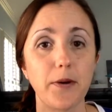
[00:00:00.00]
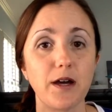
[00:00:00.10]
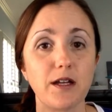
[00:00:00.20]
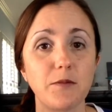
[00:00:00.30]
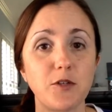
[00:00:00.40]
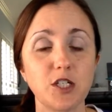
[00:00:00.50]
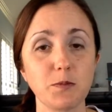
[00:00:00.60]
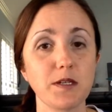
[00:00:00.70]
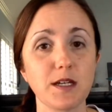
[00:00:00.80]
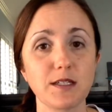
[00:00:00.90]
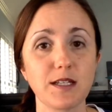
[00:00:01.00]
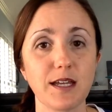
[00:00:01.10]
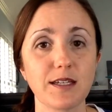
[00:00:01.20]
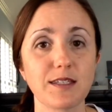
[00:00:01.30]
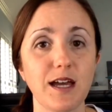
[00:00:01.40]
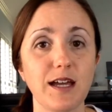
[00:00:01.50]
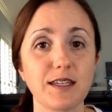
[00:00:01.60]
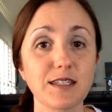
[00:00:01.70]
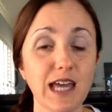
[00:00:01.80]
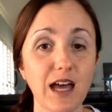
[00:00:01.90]
But just because it has the
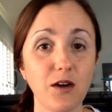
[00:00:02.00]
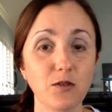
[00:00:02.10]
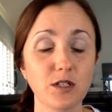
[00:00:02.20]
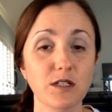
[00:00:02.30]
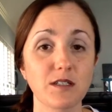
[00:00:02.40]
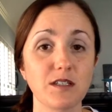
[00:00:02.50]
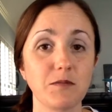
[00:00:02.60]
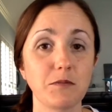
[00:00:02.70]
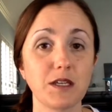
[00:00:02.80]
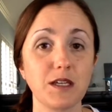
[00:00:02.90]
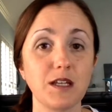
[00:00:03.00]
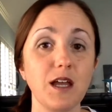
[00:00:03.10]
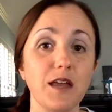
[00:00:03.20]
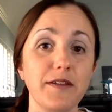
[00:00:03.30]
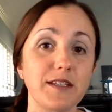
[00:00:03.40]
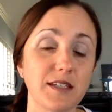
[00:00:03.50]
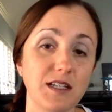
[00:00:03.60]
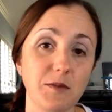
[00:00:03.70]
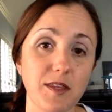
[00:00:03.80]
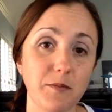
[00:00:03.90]
highest count doesn't mean that it's
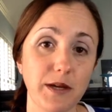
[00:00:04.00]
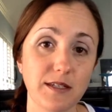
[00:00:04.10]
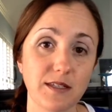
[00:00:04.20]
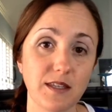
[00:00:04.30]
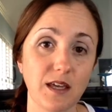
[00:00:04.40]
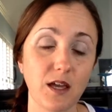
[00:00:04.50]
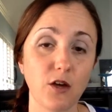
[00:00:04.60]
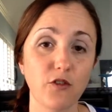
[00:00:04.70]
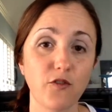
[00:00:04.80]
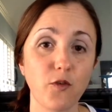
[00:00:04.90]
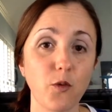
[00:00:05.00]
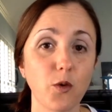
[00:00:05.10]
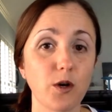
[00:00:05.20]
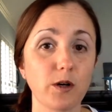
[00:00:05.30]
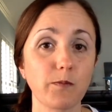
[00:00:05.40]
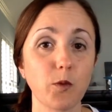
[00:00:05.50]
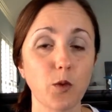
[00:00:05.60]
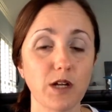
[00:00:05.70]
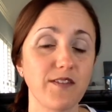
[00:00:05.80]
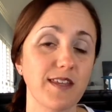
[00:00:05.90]
going to be the best thing for
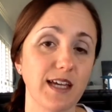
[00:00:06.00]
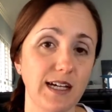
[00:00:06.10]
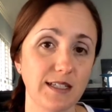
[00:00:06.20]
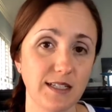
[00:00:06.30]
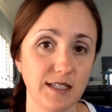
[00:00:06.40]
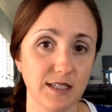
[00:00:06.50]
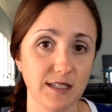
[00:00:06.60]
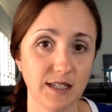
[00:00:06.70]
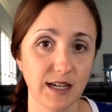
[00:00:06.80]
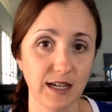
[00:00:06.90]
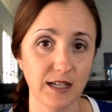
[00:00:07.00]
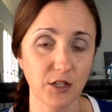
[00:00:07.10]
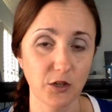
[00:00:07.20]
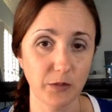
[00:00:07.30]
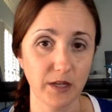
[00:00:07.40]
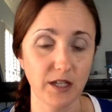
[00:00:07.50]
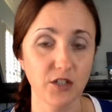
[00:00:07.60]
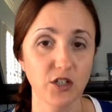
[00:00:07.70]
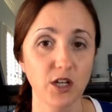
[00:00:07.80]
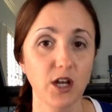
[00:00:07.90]
whatever the content is on your
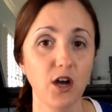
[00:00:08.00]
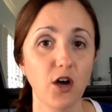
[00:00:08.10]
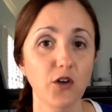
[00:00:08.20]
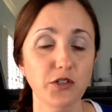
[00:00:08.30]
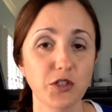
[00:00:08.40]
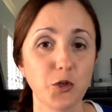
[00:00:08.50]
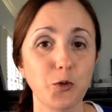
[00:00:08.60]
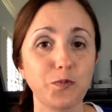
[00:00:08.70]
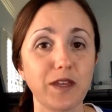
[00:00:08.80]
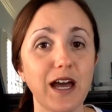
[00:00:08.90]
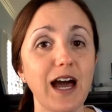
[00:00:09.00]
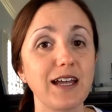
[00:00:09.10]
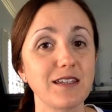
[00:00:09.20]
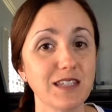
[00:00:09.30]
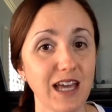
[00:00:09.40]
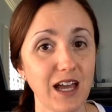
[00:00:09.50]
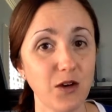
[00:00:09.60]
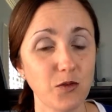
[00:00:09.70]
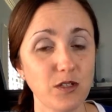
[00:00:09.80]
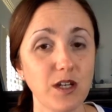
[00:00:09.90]
page. Also, the highest
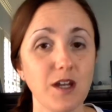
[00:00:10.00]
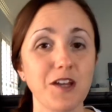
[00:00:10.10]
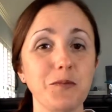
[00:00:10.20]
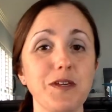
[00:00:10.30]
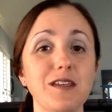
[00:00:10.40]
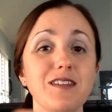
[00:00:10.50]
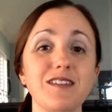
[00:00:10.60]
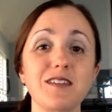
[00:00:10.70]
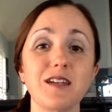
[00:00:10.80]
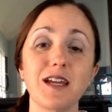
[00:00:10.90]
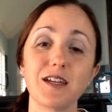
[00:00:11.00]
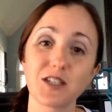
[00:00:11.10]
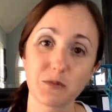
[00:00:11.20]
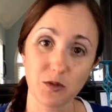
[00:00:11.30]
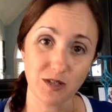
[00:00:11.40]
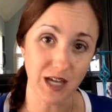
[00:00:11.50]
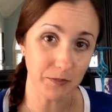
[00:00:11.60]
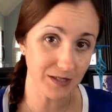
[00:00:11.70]
count means it has the most